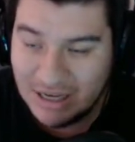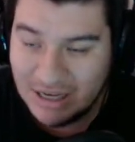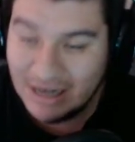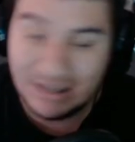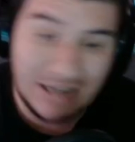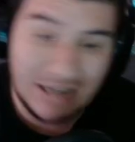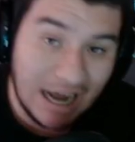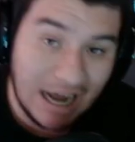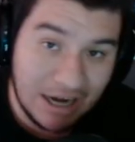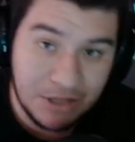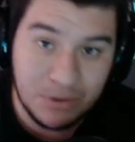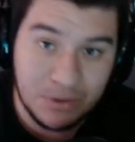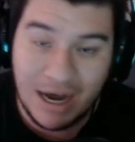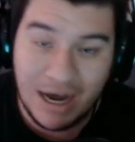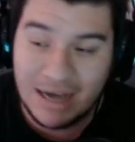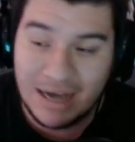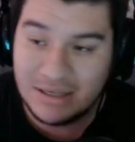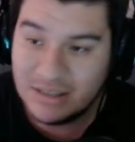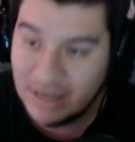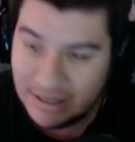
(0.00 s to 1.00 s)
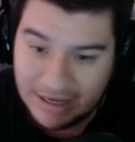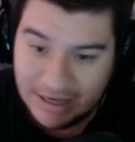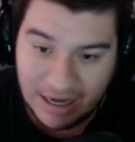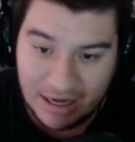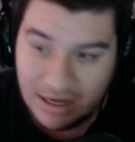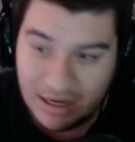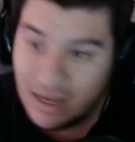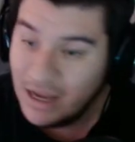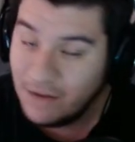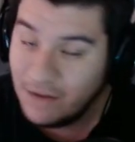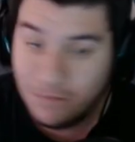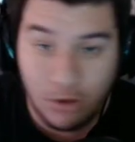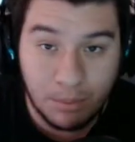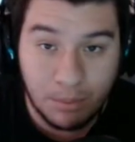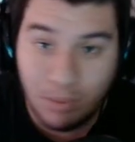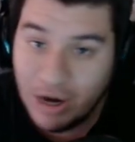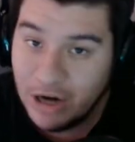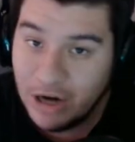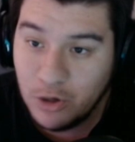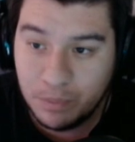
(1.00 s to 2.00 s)
And a lot of you guys, again, if you're a
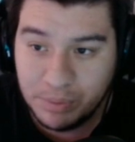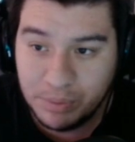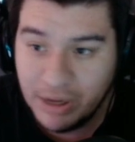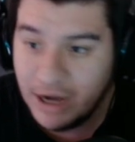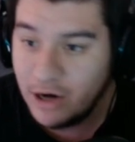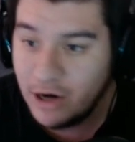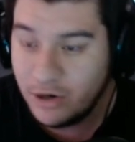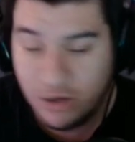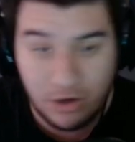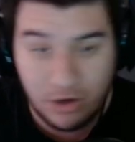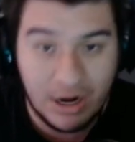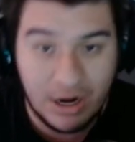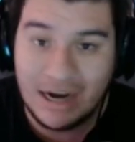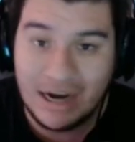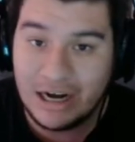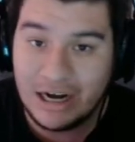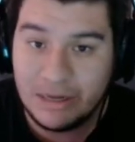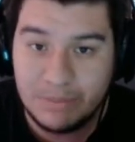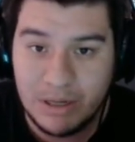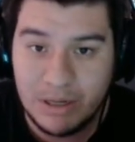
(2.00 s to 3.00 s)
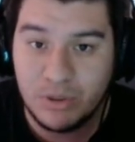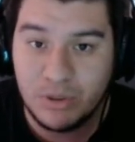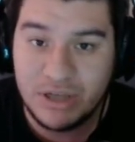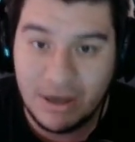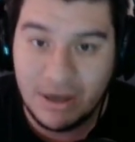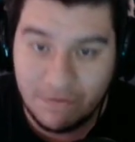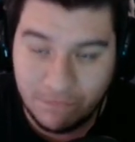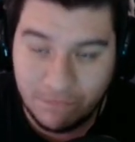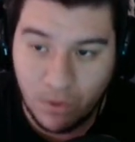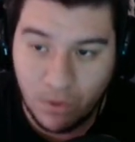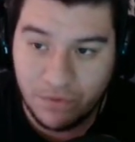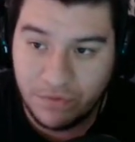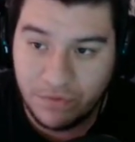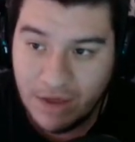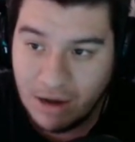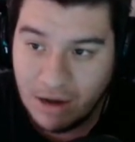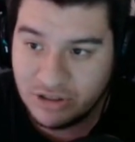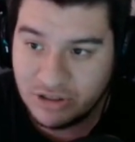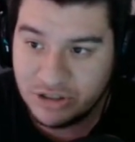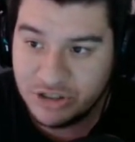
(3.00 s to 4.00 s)
brand new player, you're not going to be able to get
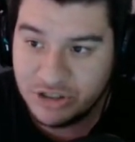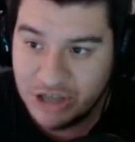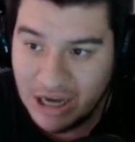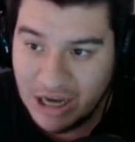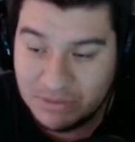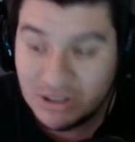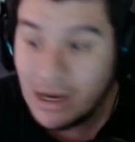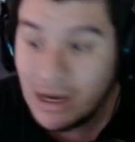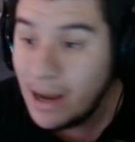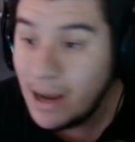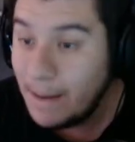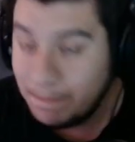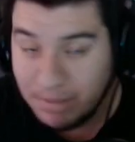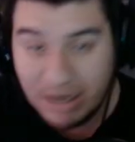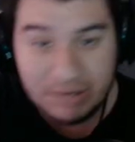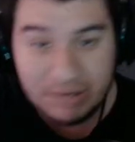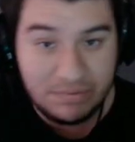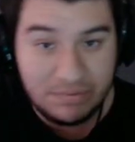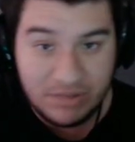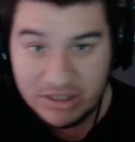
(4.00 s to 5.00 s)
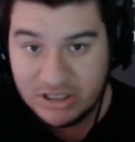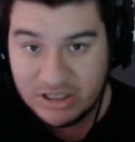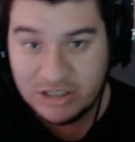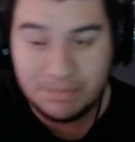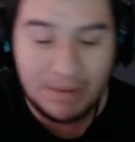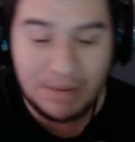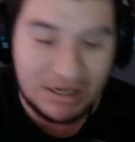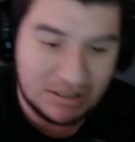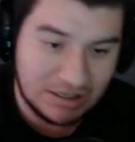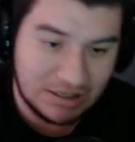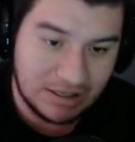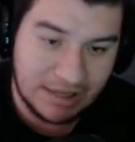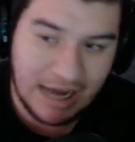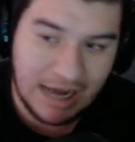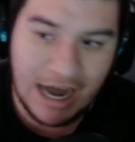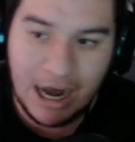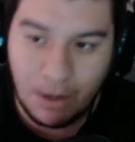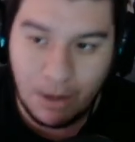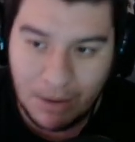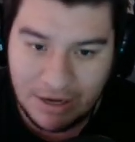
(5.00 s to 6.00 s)
4,000 gems, but this is basically
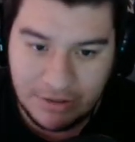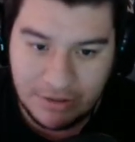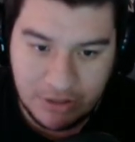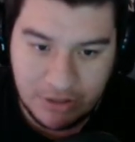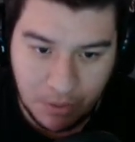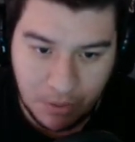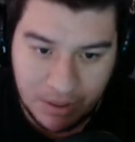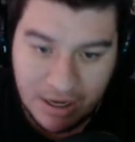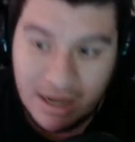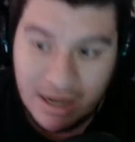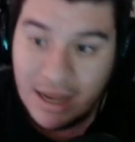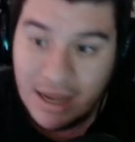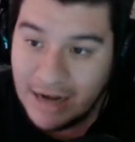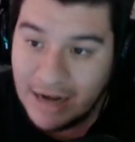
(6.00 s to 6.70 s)
how I do it.